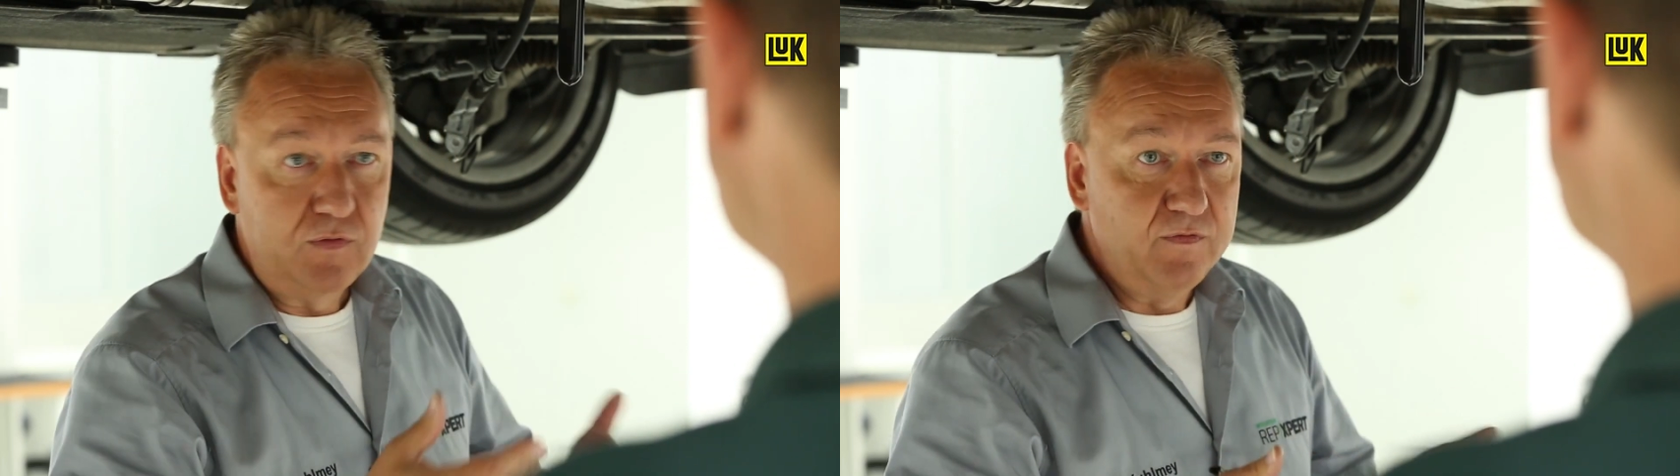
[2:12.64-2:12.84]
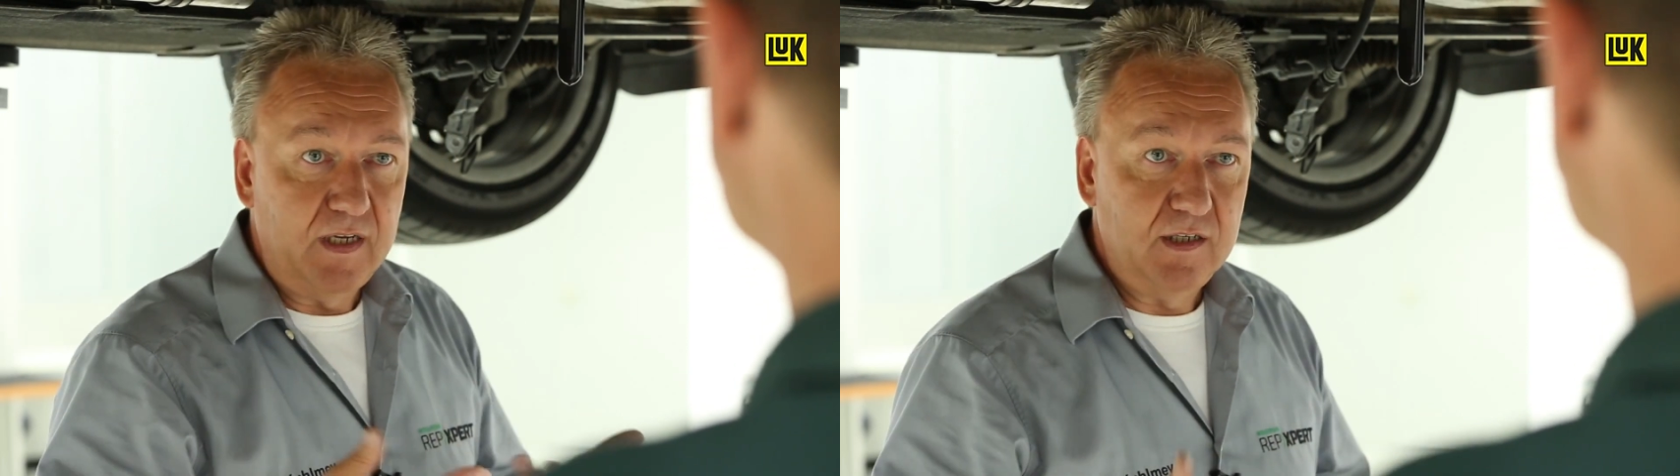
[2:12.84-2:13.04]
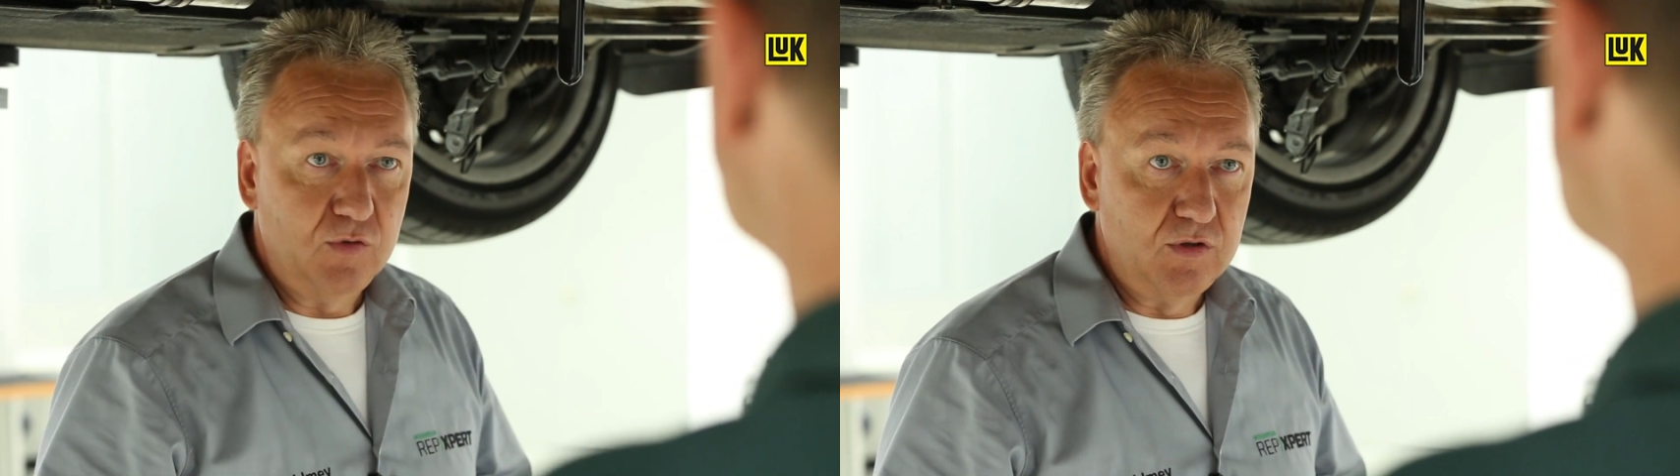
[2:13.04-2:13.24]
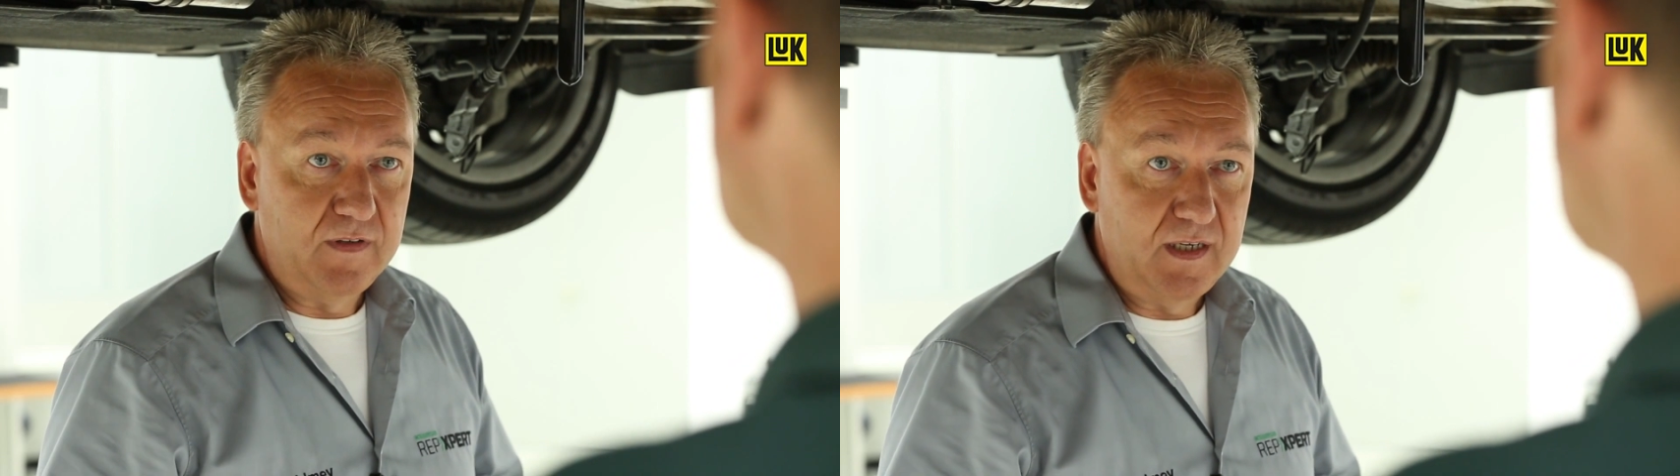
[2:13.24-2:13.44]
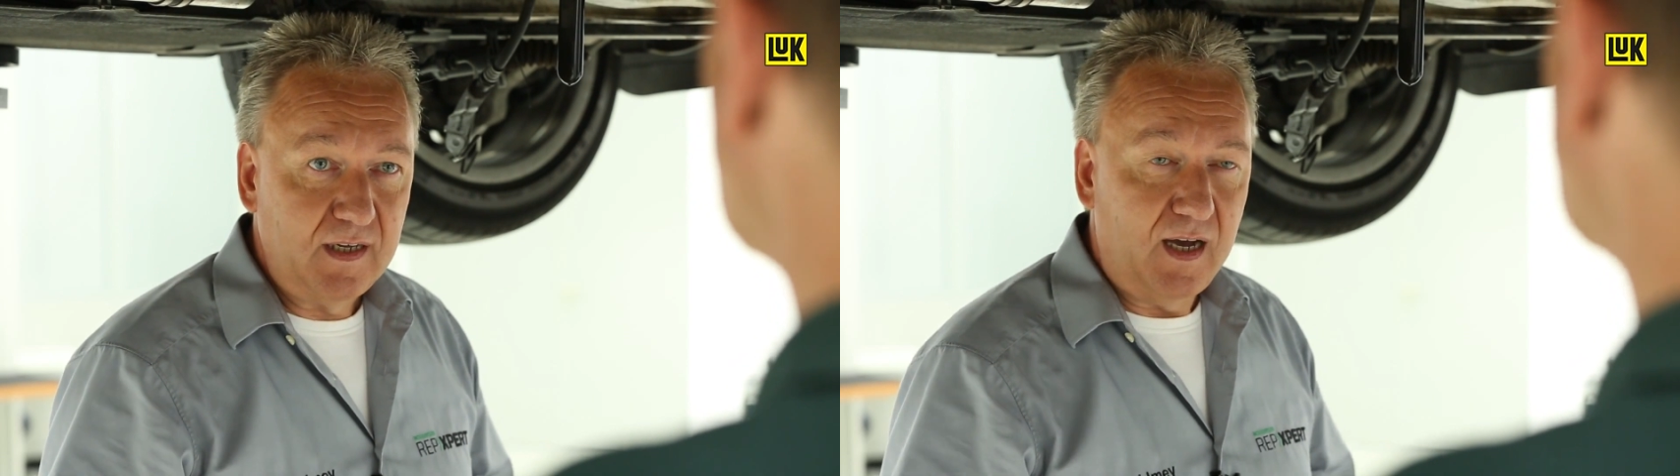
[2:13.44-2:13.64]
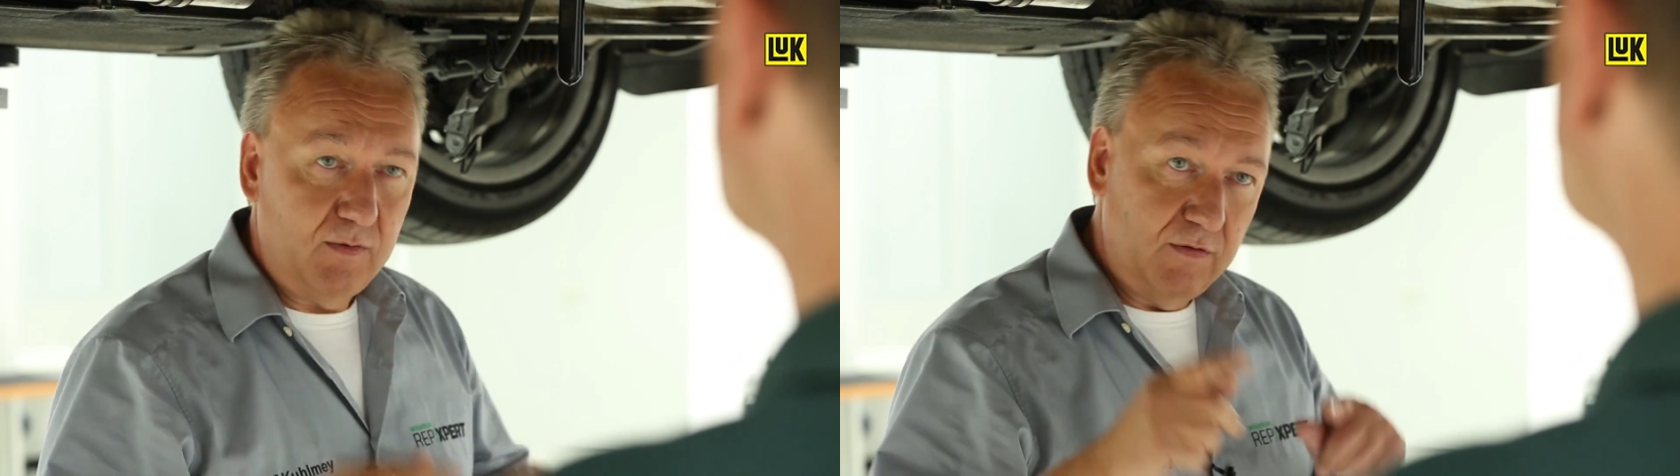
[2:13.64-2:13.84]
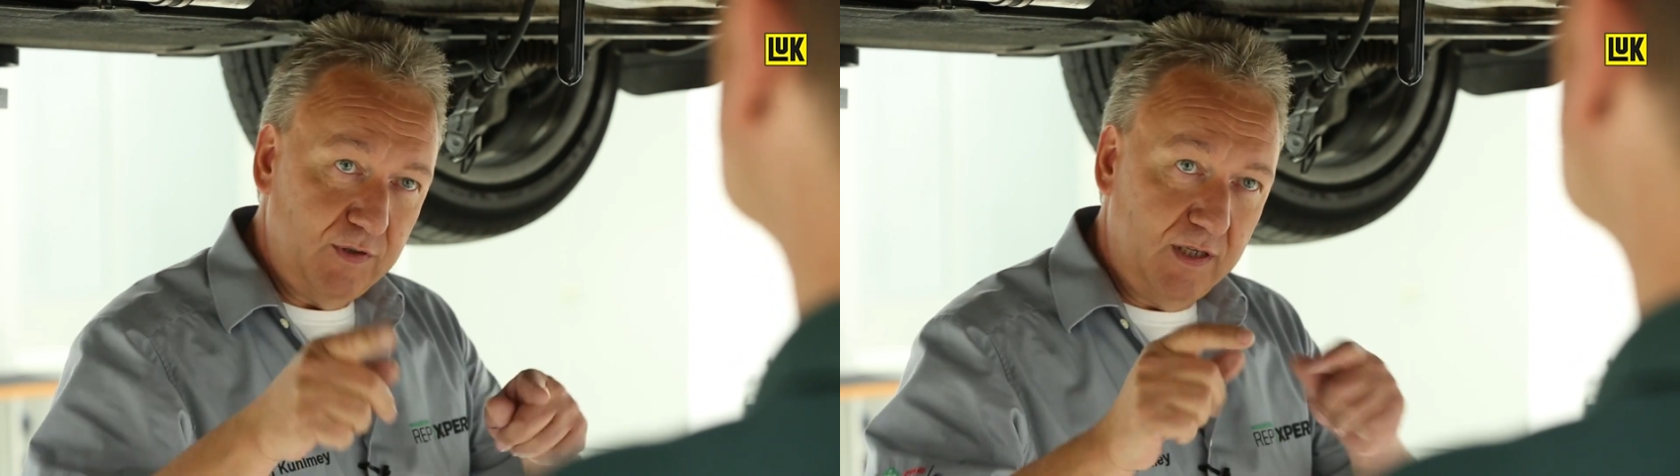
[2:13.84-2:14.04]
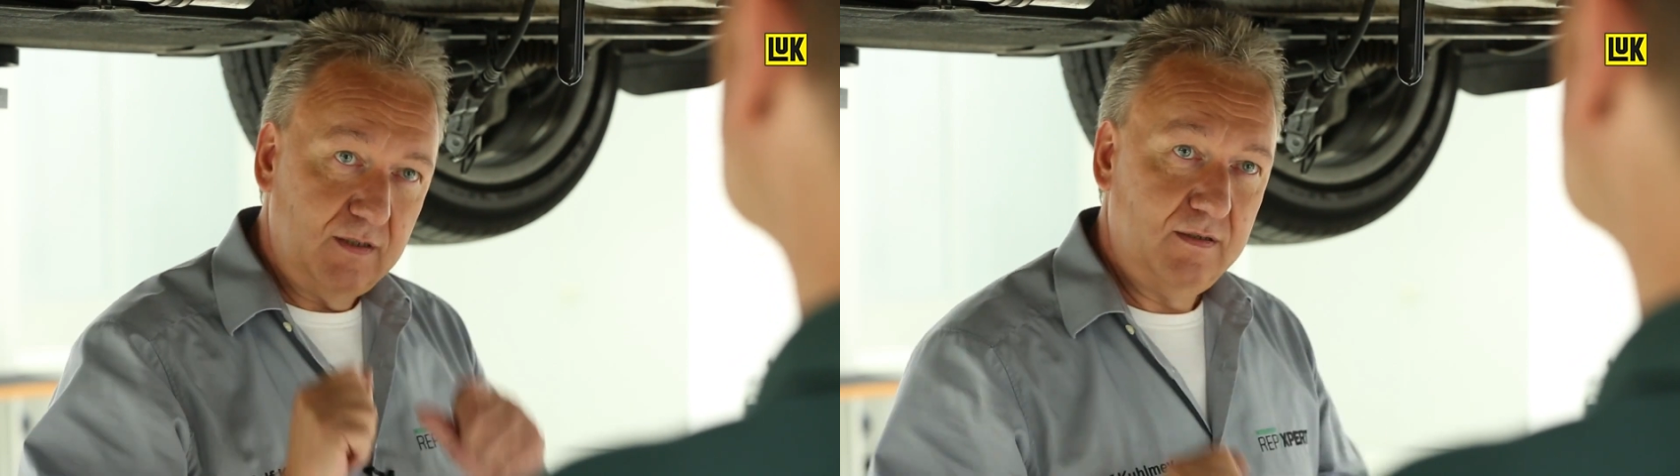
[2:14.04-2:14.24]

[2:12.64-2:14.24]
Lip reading: Another testing method isn't